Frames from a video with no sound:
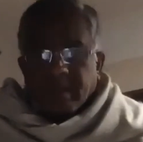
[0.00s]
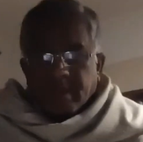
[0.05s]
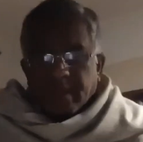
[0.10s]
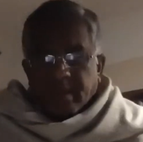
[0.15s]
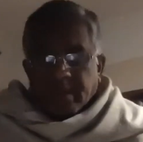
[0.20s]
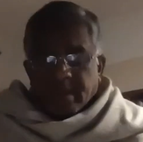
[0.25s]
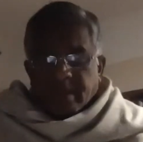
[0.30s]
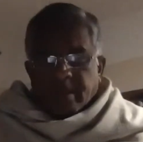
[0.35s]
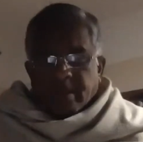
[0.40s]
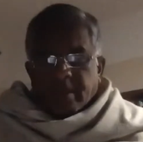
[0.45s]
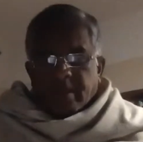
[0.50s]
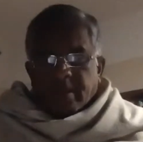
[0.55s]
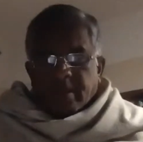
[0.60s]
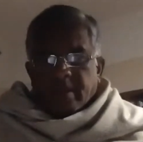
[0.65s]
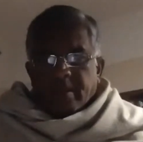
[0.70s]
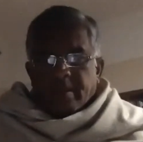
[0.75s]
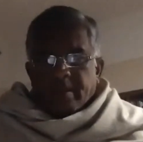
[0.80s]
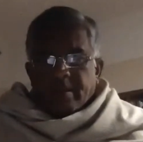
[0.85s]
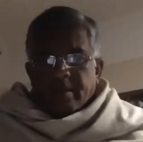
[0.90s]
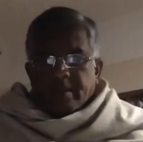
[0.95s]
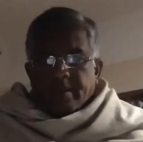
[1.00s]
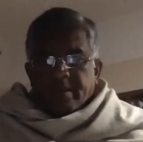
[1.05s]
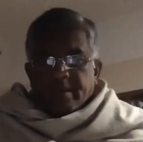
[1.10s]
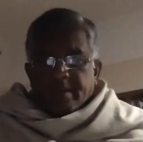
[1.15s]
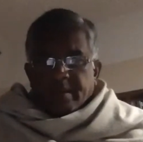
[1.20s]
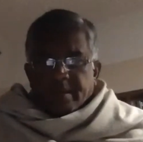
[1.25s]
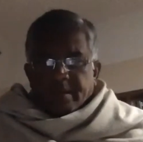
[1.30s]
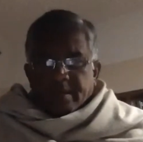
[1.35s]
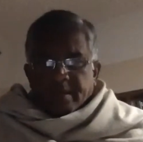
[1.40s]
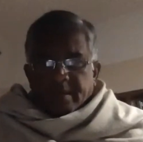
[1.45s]

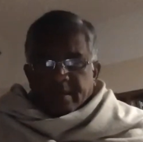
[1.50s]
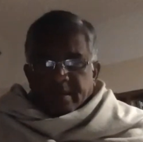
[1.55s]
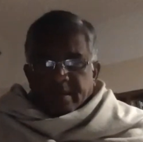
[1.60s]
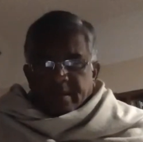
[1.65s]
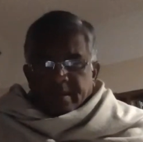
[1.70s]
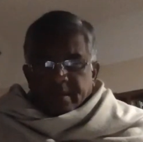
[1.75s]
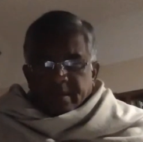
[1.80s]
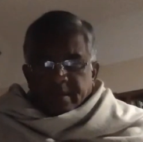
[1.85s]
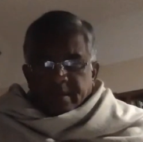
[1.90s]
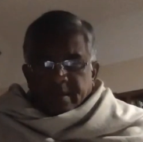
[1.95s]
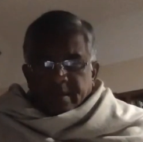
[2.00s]
No one is speaking in this clip.